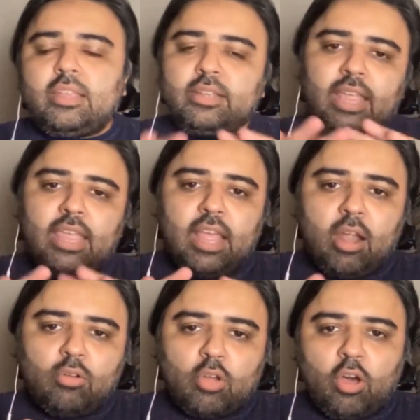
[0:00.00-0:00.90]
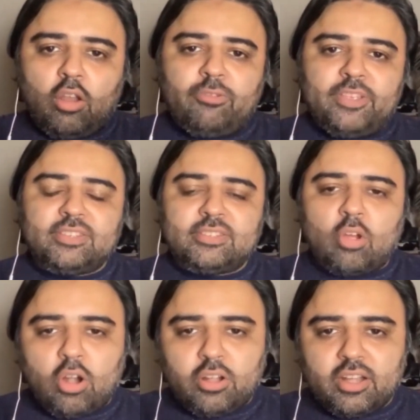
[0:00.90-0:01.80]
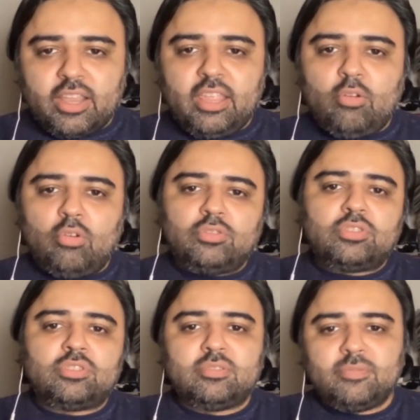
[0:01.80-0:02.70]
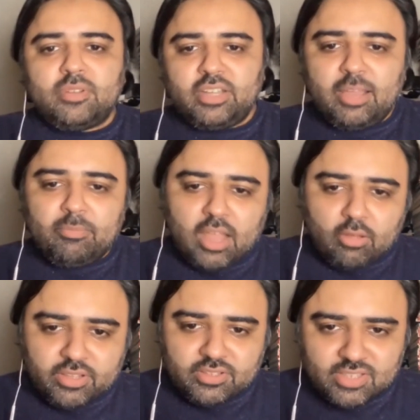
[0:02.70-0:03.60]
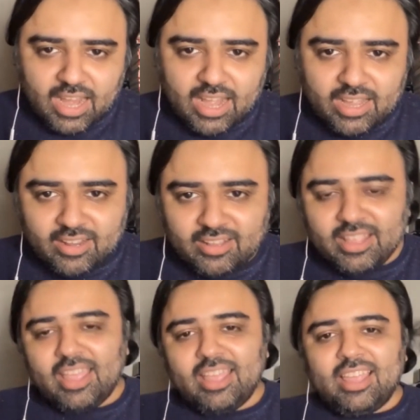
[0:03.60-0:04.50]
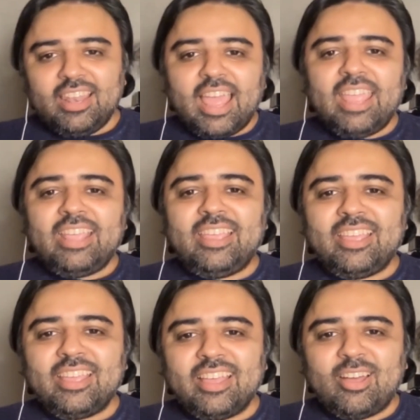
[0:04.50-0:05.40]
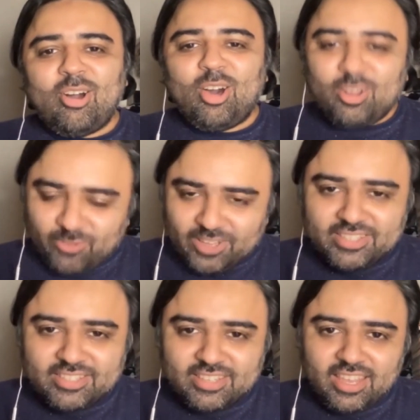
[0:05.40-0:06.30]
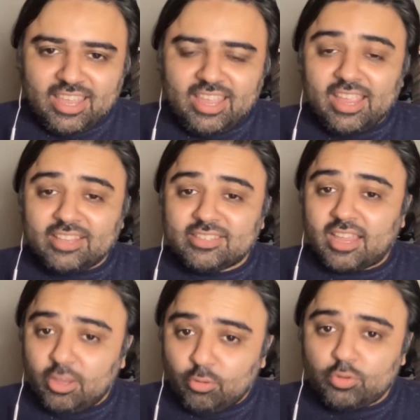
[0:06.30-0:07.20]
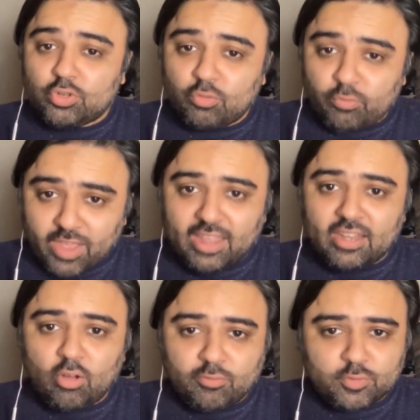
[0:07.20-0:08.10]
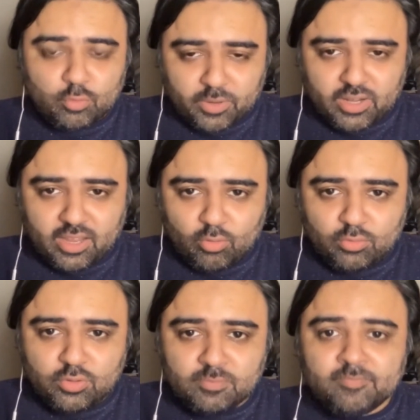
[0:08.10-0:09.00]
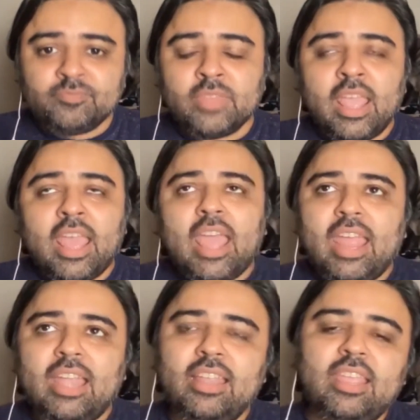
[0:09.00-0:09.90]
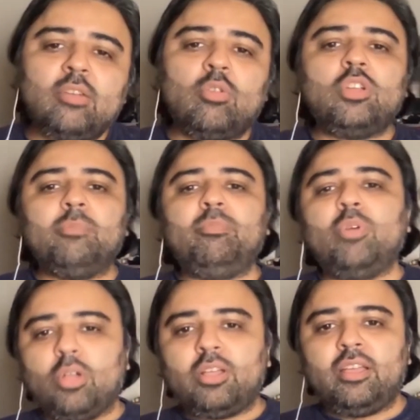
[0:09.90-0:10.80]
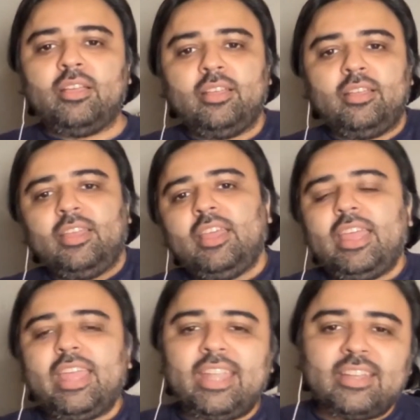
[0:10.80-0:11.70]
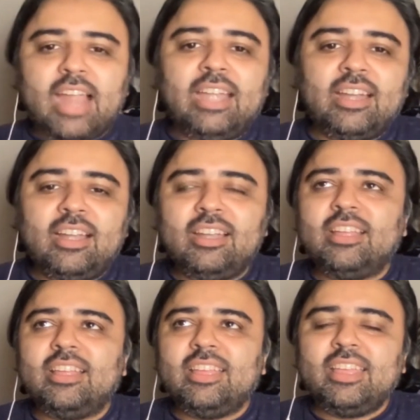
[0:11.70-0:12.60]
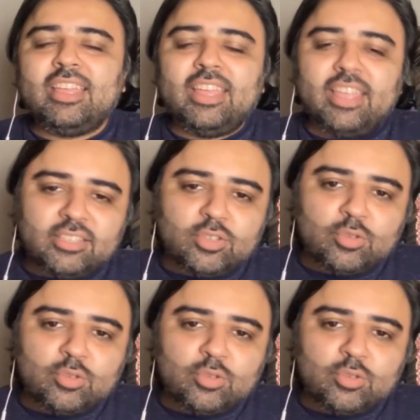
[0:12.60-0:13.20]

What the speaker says: taking out all of his alter egos, deep down inside, like all of us, he is a huge fan of superheroes. And he wrote a book entitled, Is